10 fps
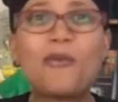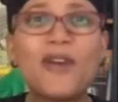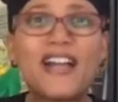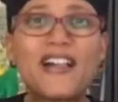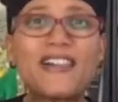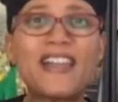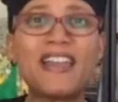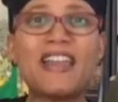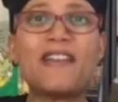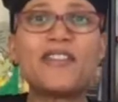Well,
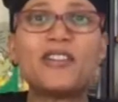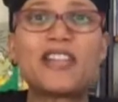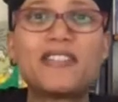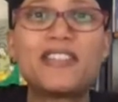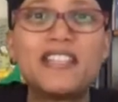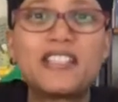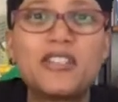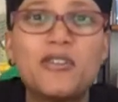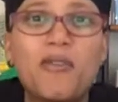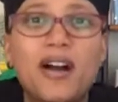if you look at these
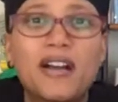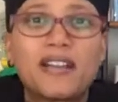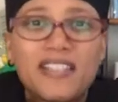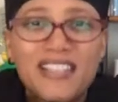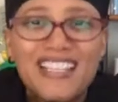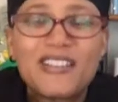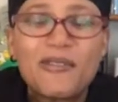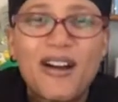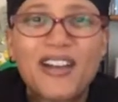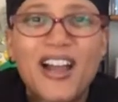two
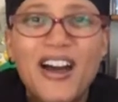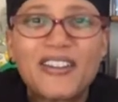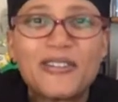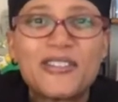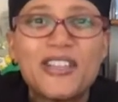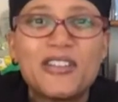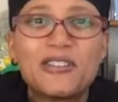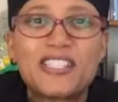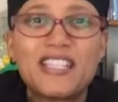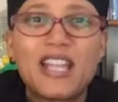avocados,
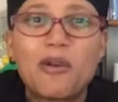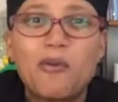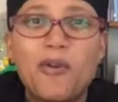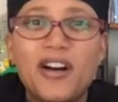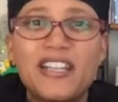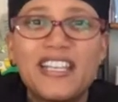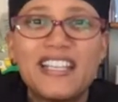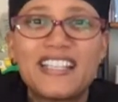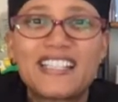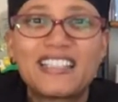you'll see that one
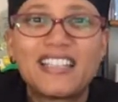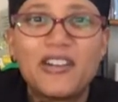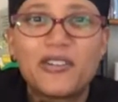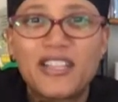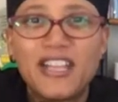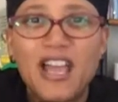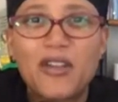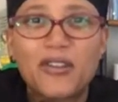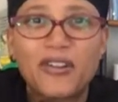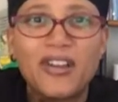is lighter than the
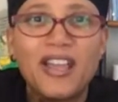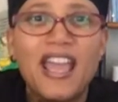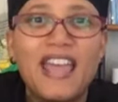other,